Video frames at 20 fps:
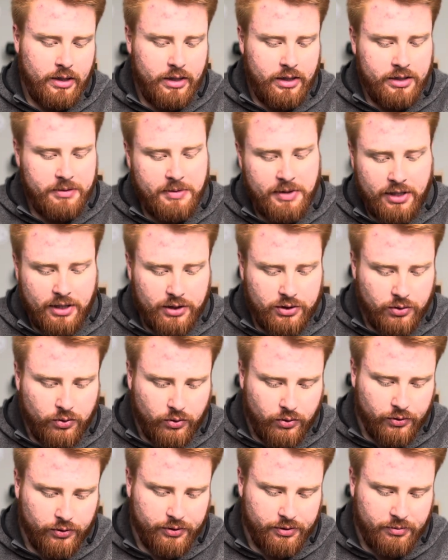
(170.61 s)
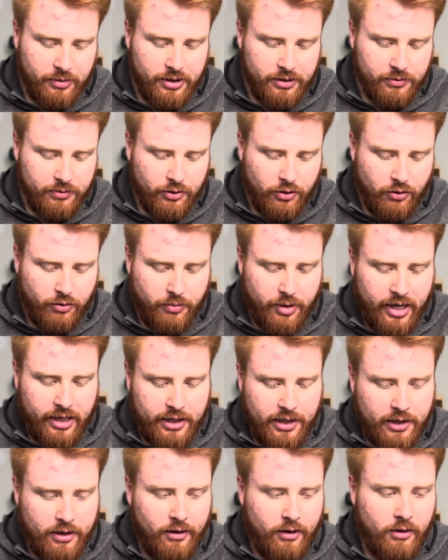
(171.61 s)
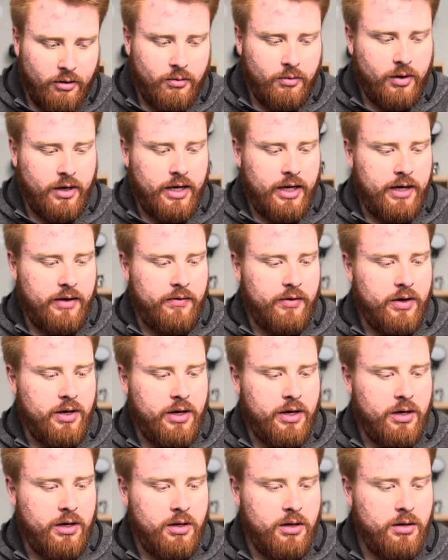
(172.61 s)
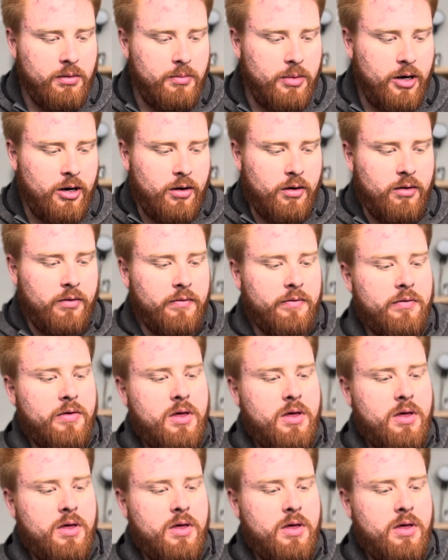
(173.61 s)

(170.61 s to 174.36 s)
Speaking of tools, might as well go back here where I have a pair of